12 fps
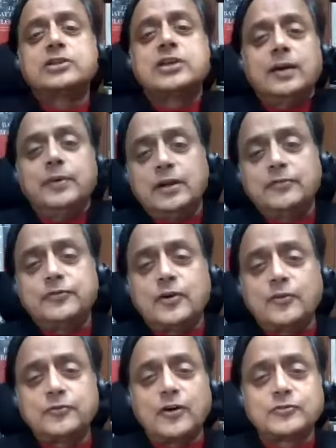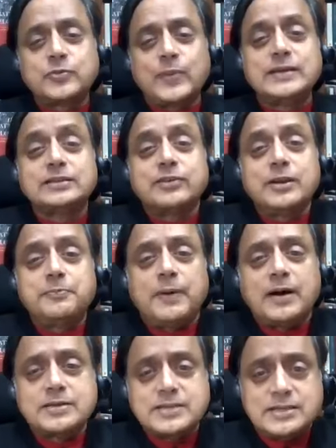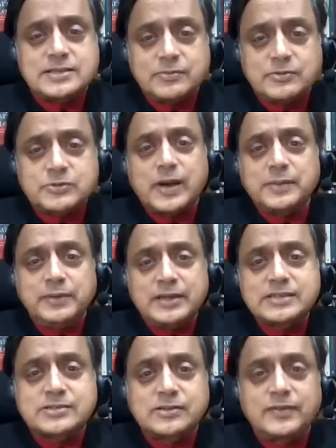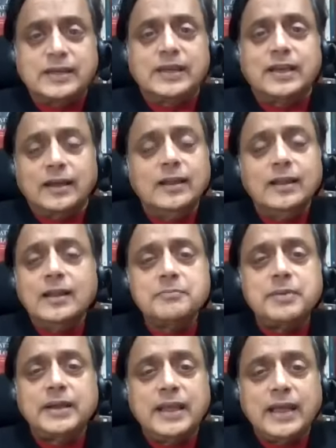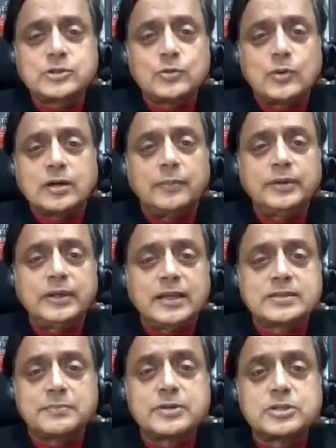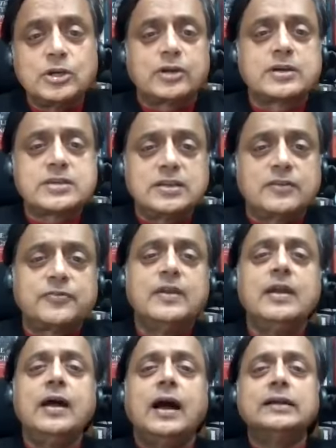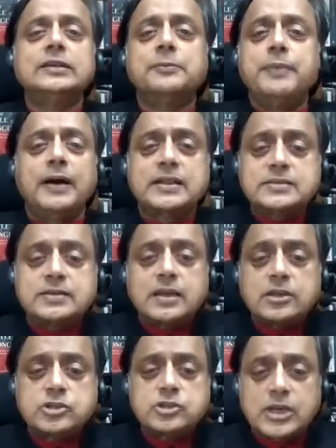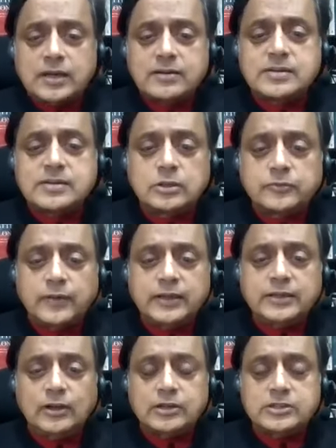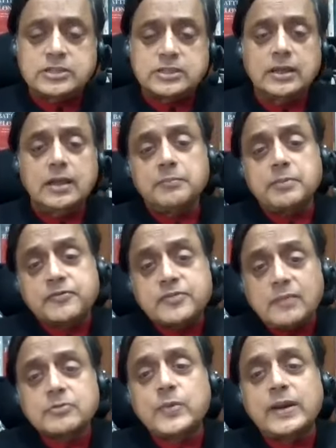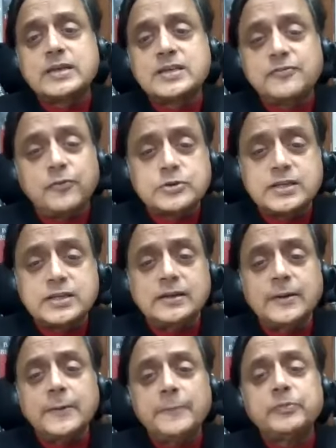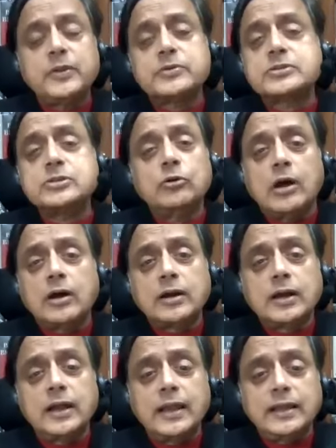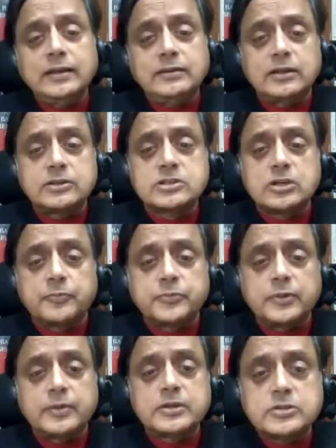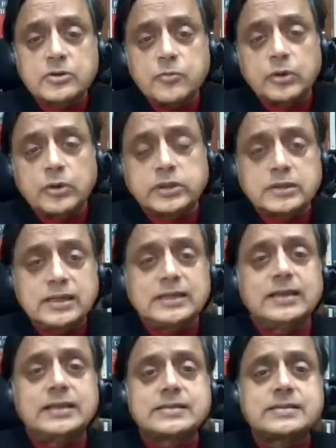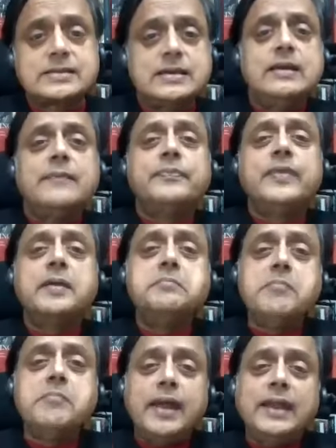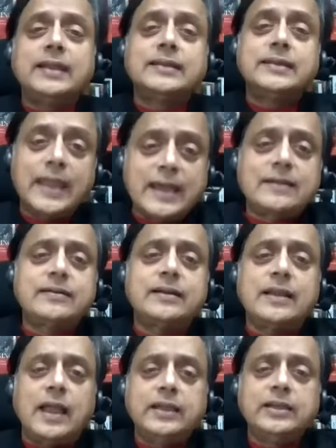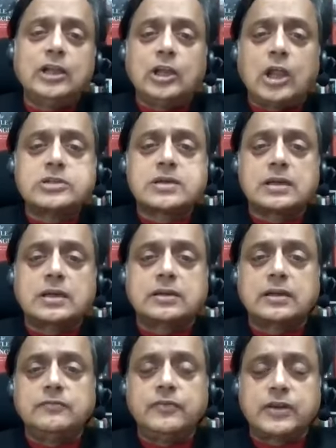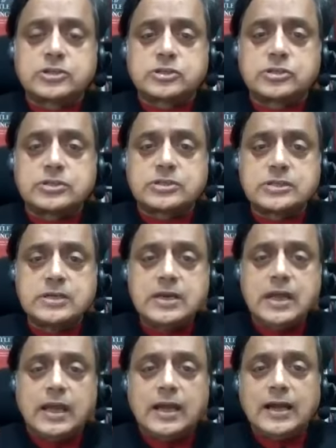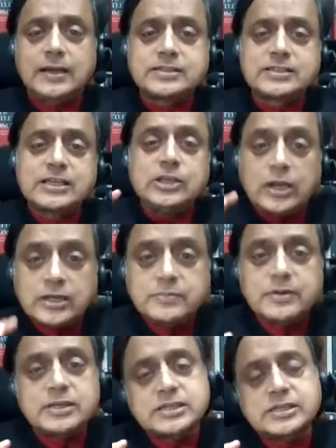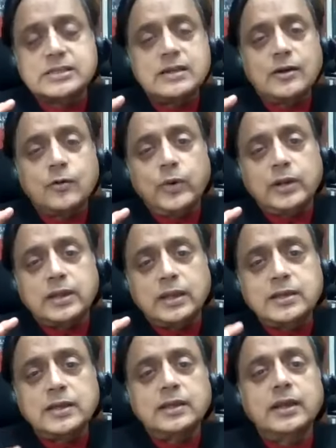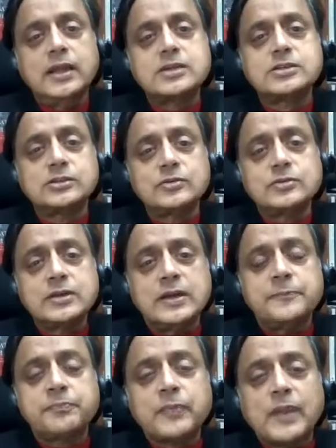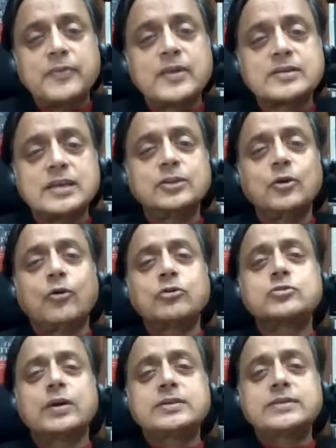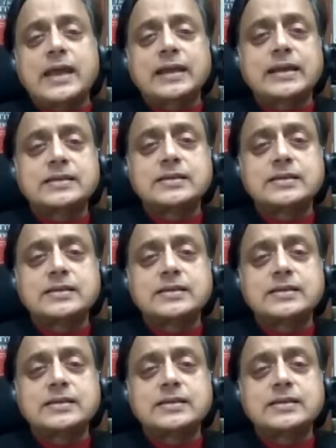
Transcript: chairman of 23 parties, he was Prime Minister of India, but he had to accommodate a majority of other parties that didn't share his Hindutva ideology. But from 2014, there was no longer anything to stop them. And so what they did is they made their ideological convictions synonymous with Indian nationhood. And they said those who attack